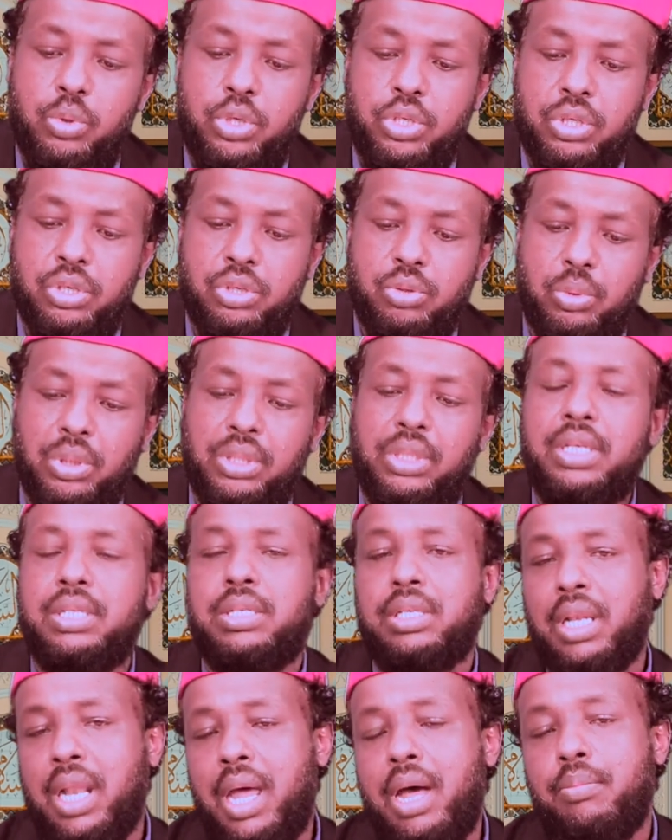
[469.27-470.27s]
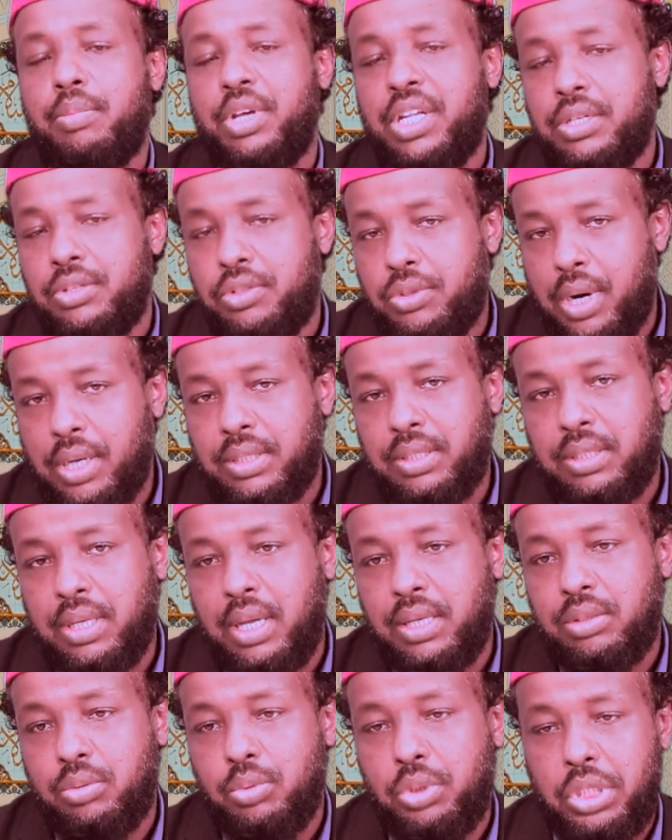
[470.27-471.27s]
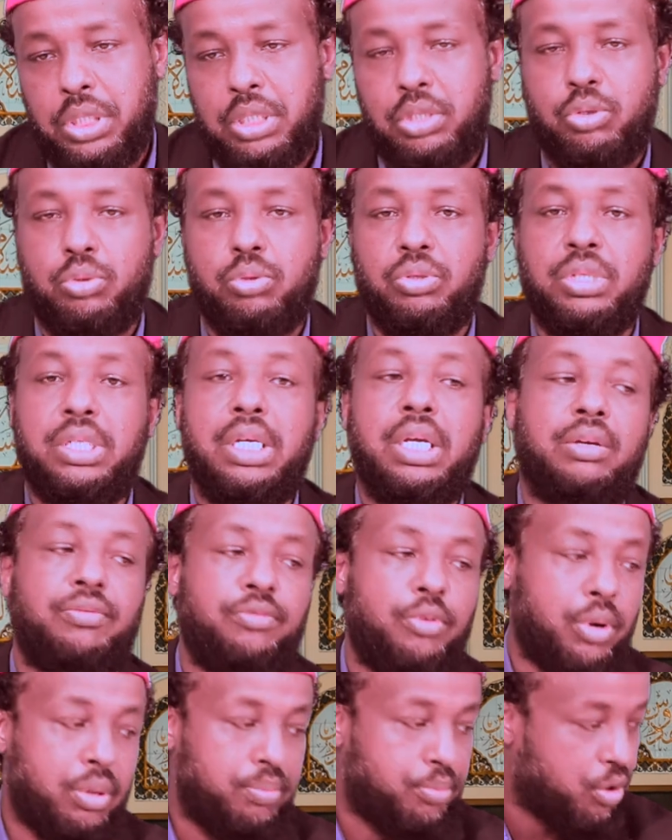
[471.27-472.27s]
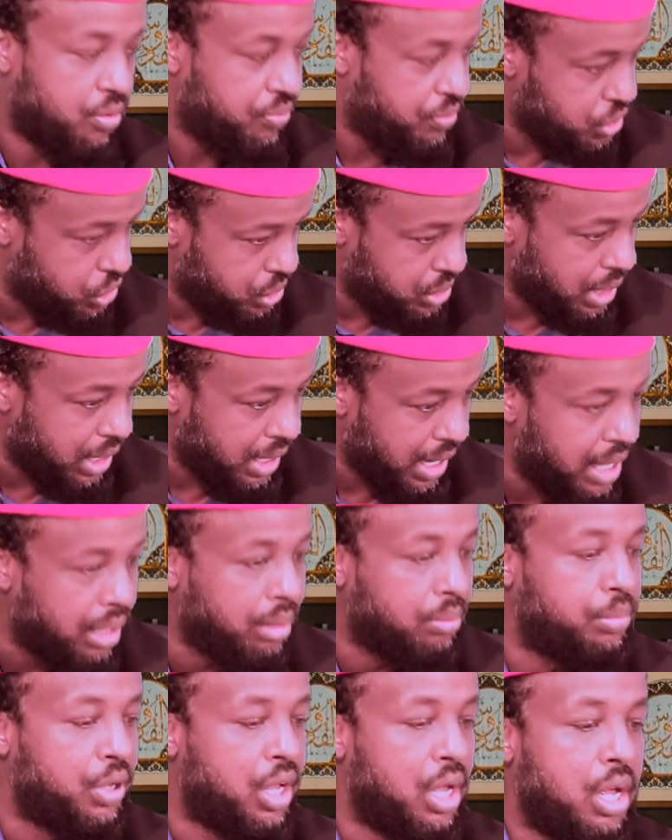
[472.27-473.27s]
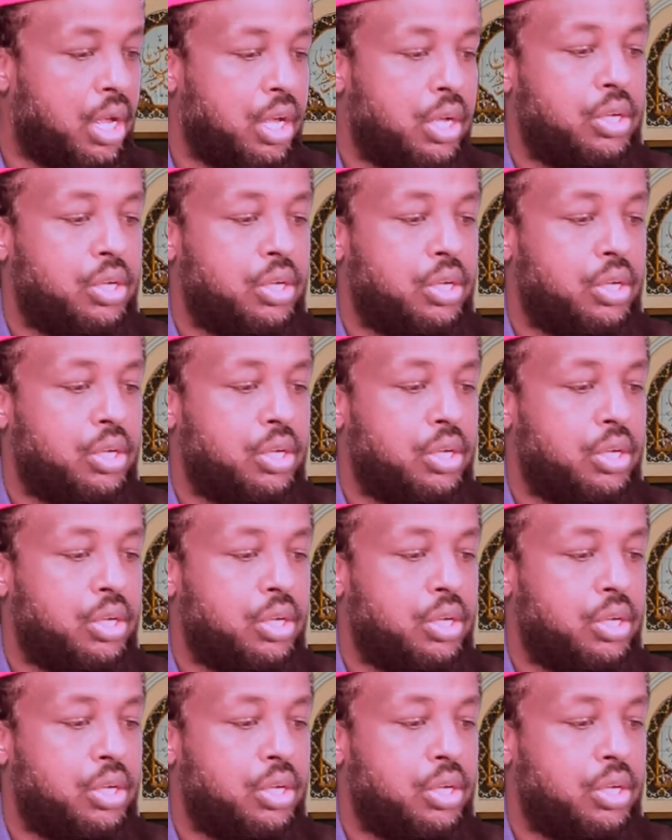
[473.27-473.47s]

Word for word: which is what Islam instructs us, which is to seek for a professional help.